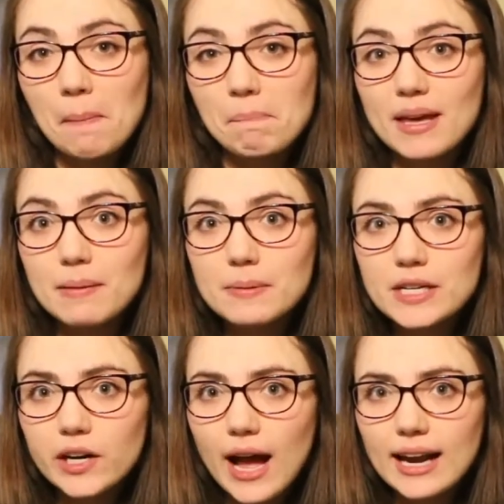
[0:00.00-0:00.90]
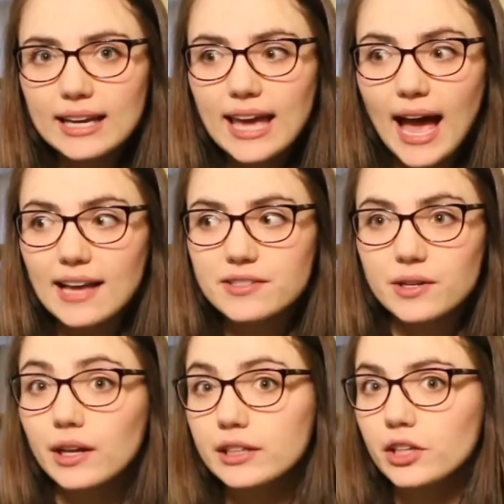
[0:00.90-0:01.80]
Maybe you're at a
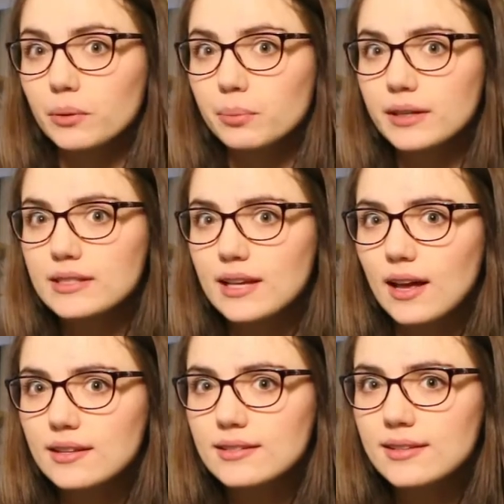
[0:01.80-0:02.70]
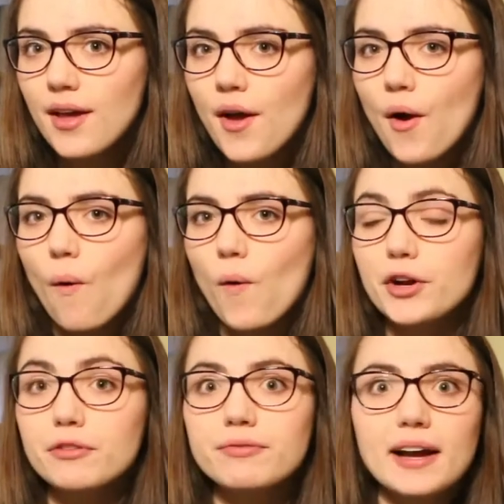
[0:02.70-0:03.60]
castle and you're a princess, or
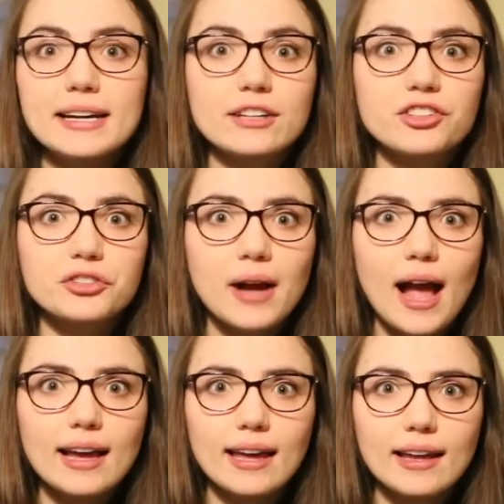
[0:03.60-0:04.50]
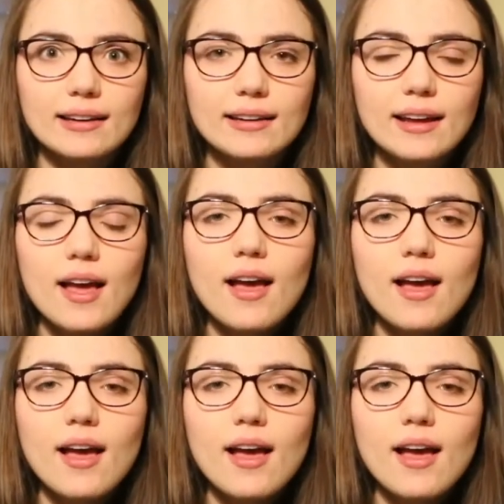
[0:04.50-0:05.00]
you're fighting a dragon.